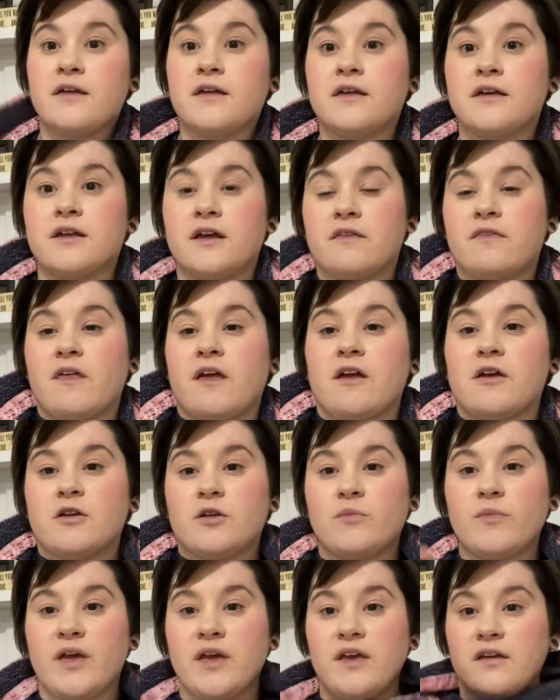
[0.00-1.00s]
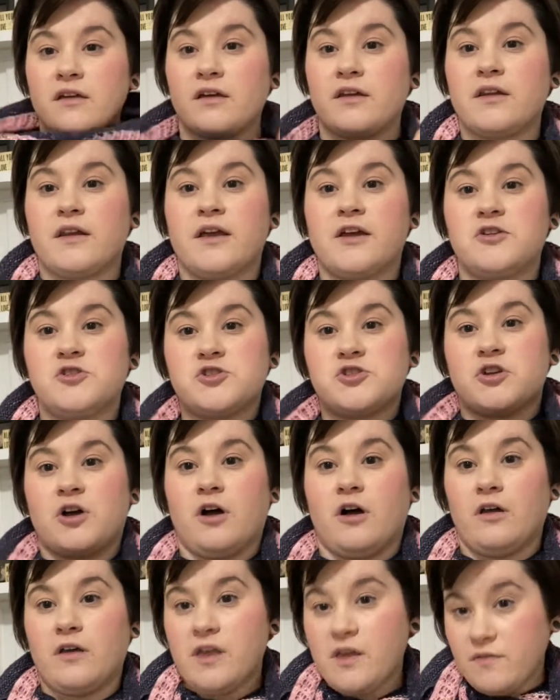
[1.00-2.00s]
I think it'll make a nice
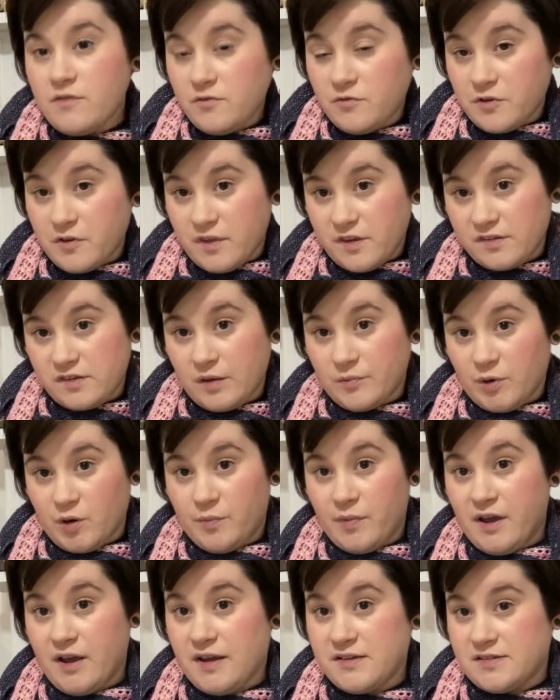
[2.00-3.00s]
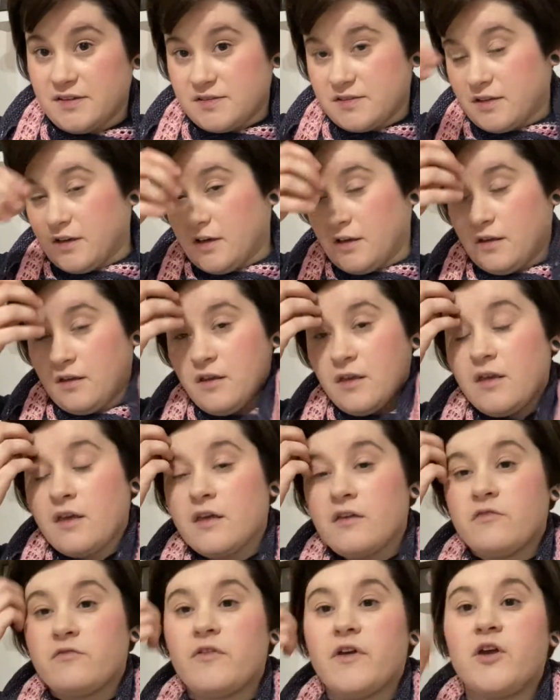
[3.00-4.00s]
shawl, even for the summer, because it's a
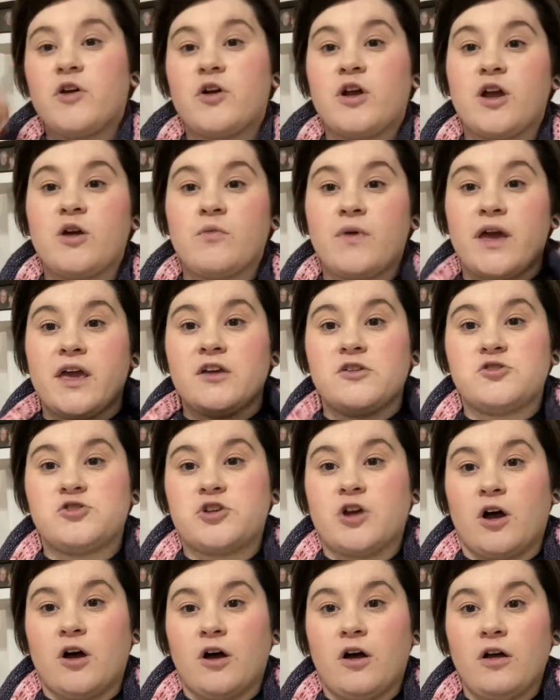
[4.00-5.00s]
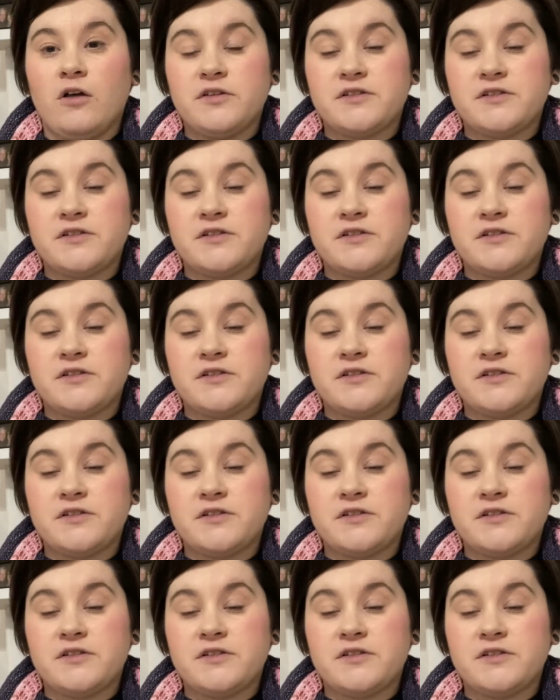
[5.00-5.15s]
fingering weight shawl.